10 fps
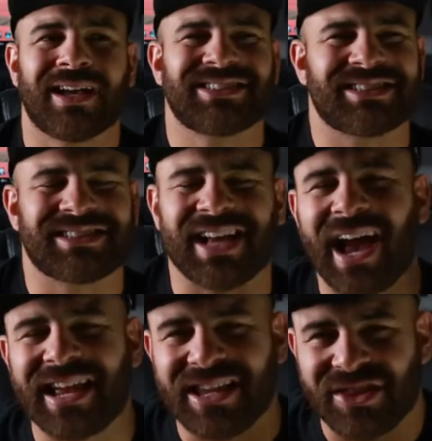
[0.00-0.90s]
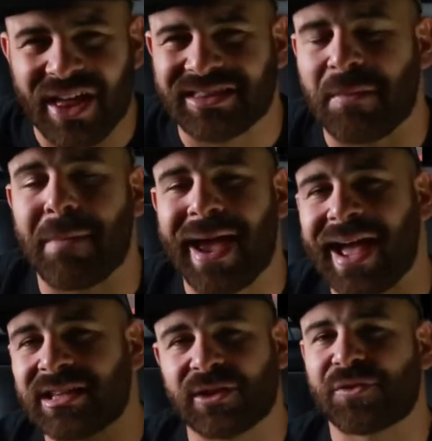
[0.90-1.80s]
society that
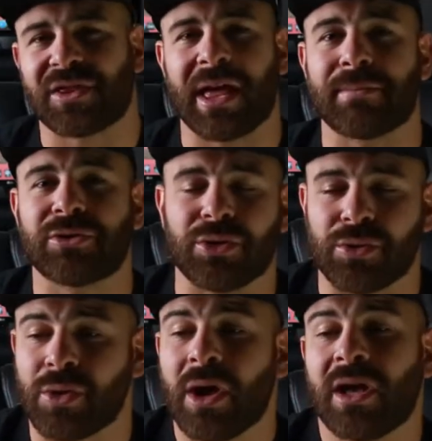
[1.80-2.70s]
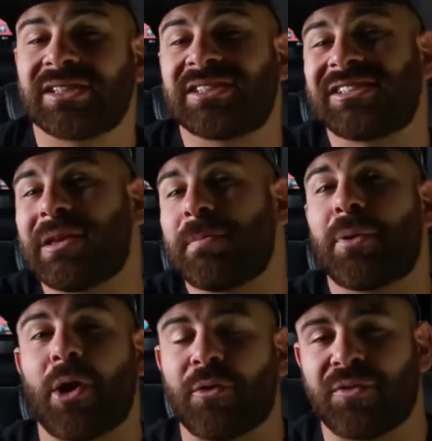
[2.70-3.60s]
demands for them to seem
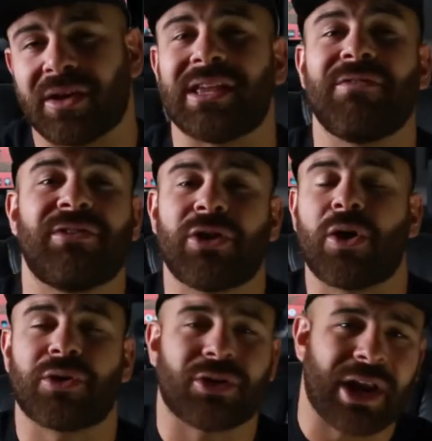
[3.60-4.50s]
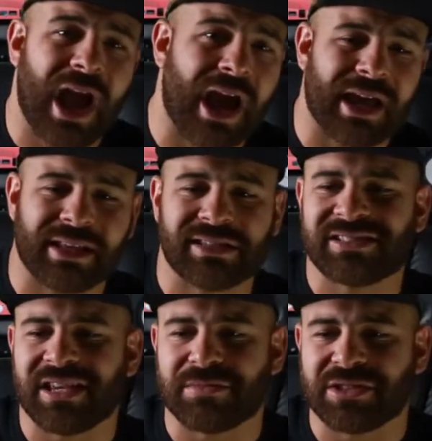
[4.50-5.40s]
perfect even though they're not and
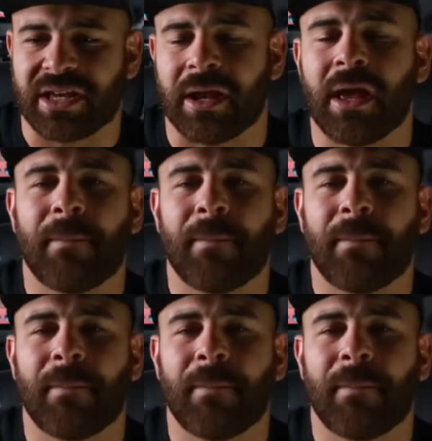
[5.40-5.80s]
seems it